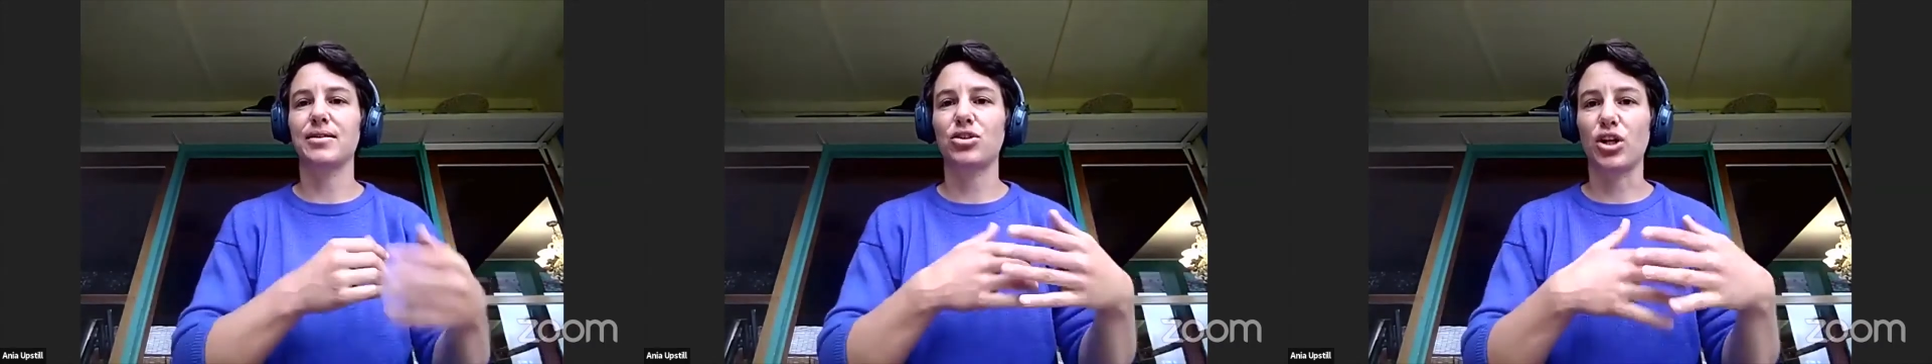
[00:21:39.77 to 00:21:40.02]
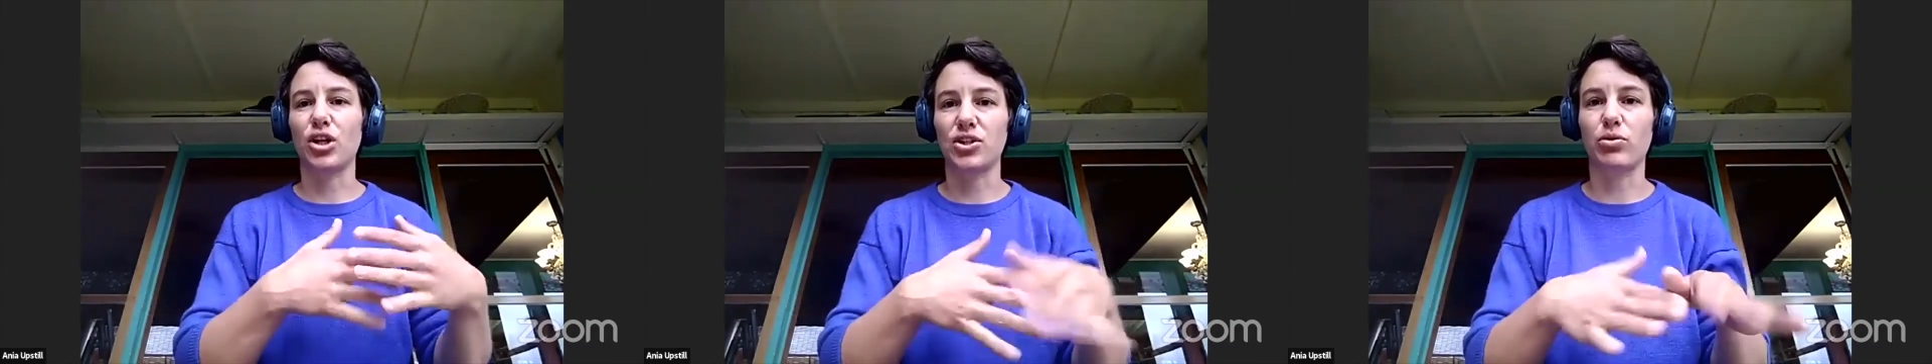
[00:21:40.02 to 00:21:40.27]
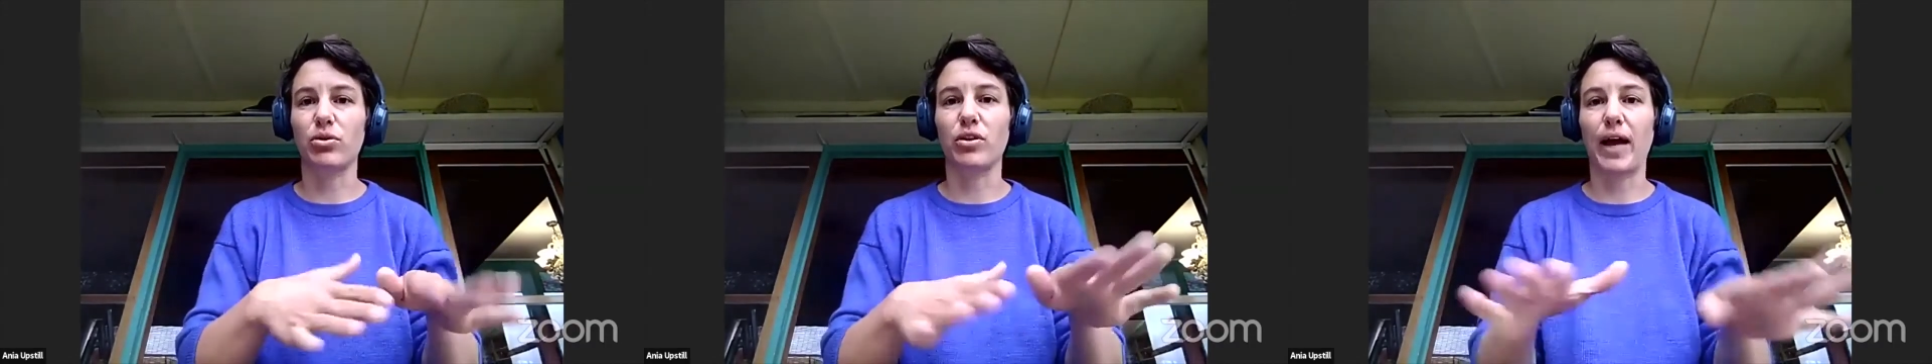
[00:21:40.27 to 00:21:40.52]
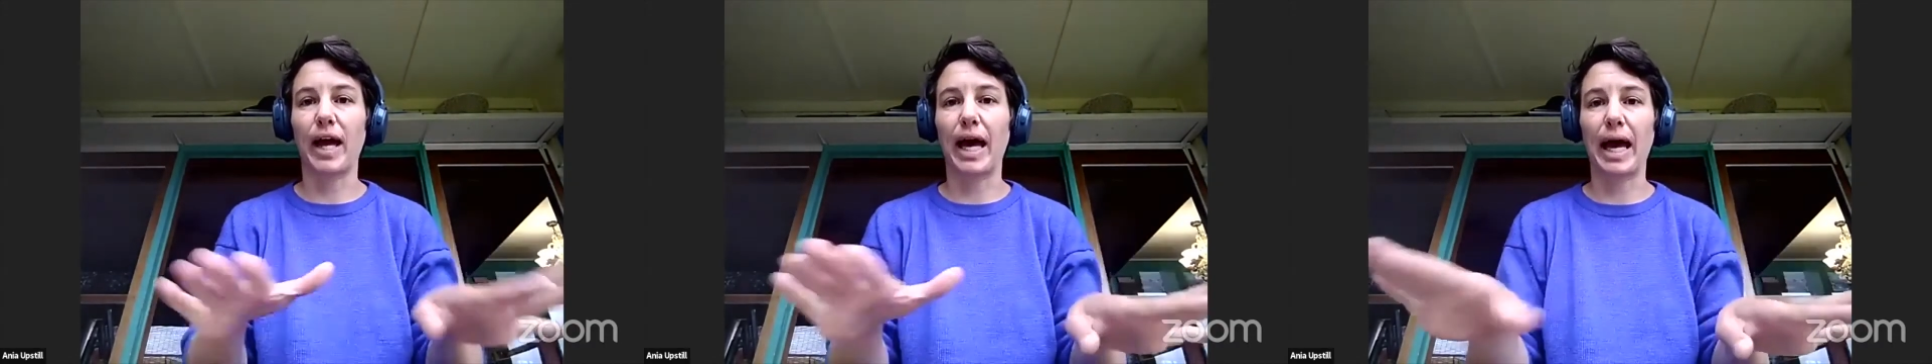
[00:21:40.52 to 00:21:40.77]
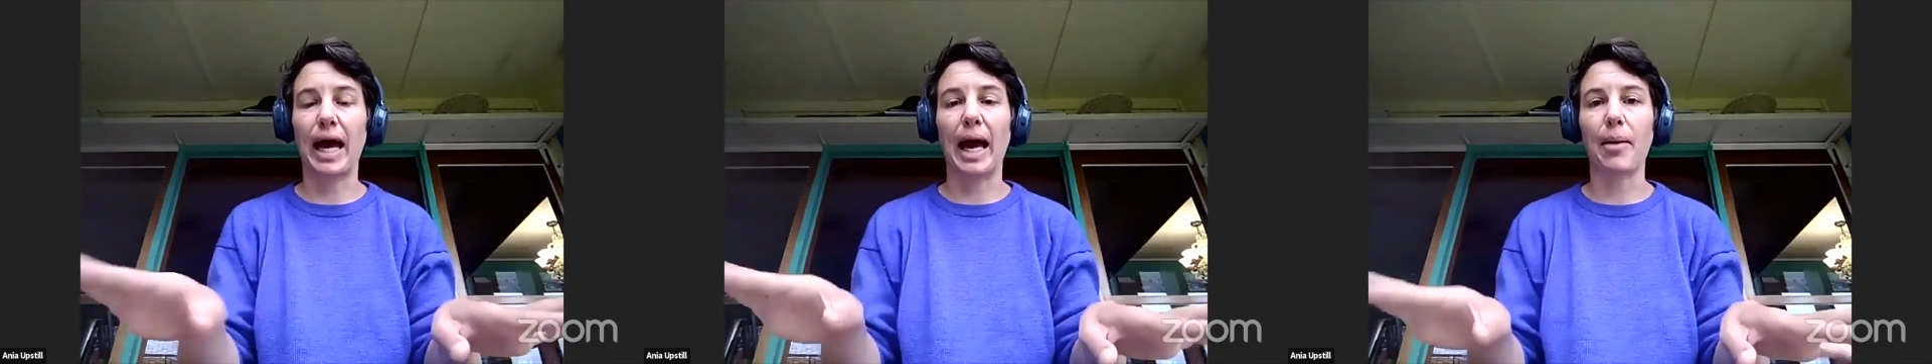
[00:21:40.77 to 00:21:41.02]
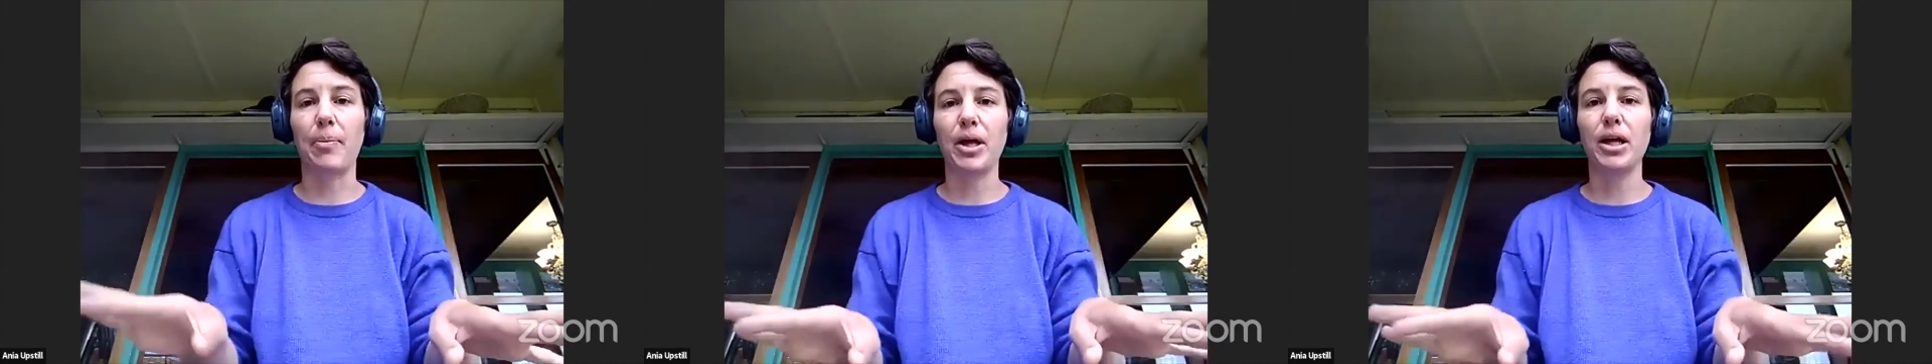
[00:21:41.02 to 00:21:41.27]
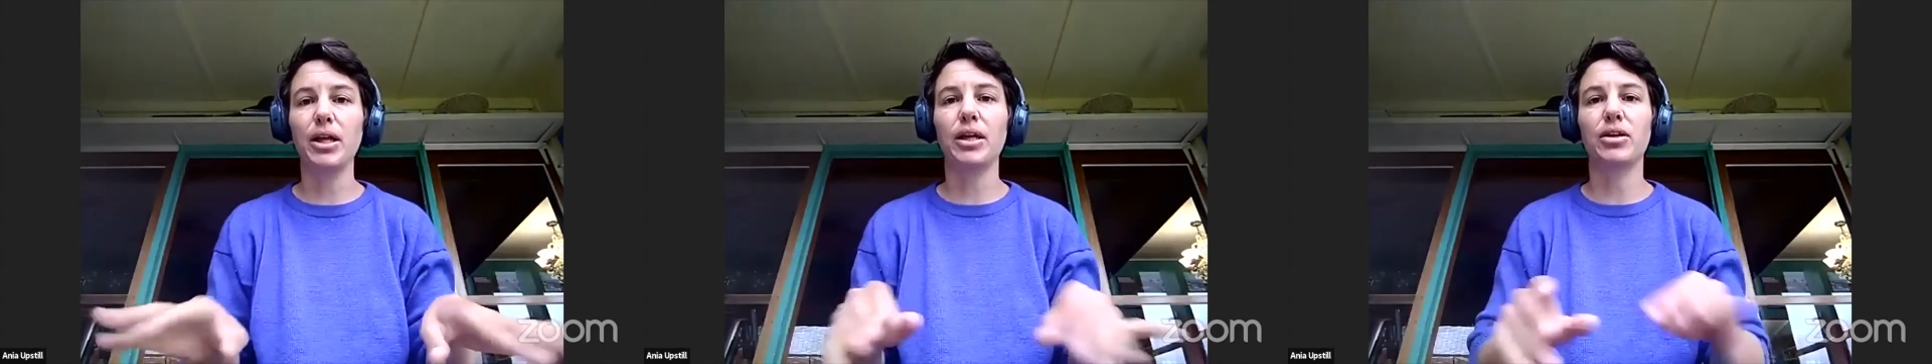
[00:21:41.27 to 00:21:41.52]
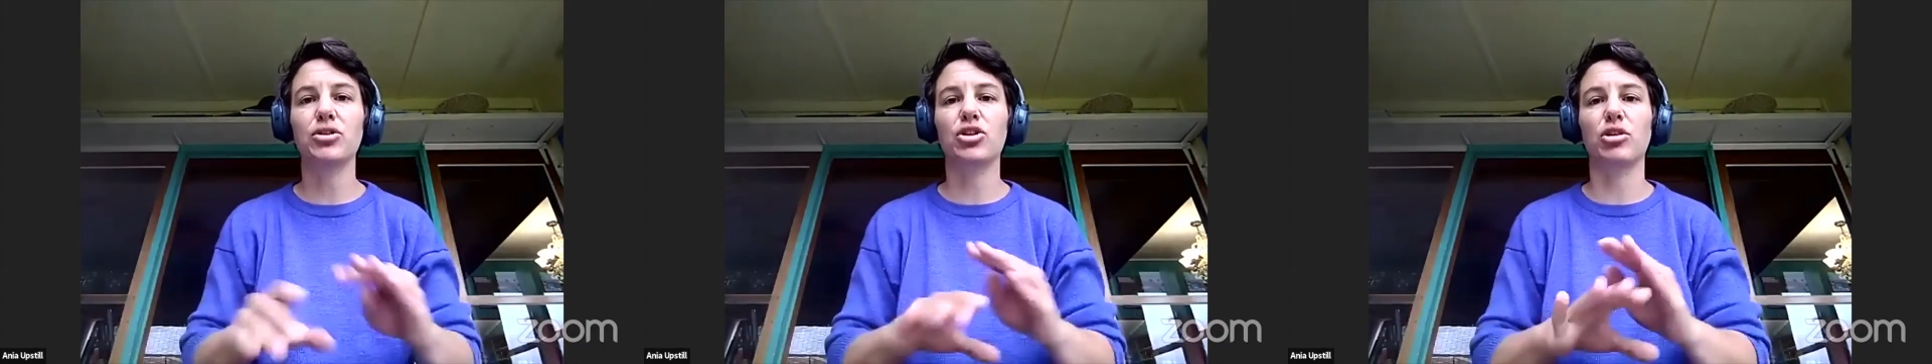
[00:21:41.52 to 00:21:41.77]
just sort of happen
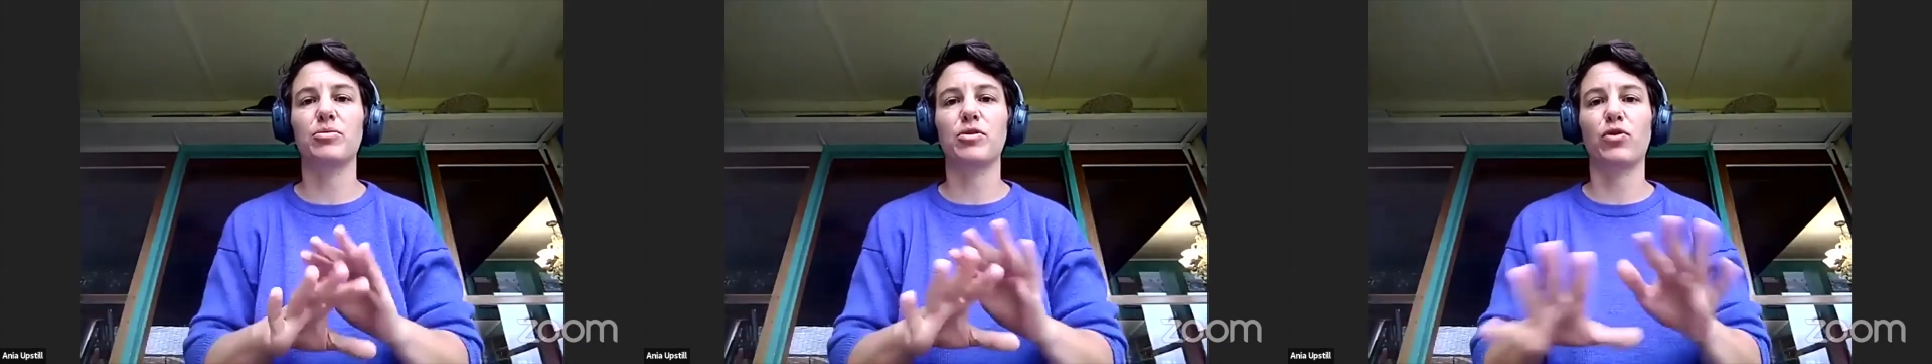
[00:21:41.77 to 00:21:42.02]
in terms of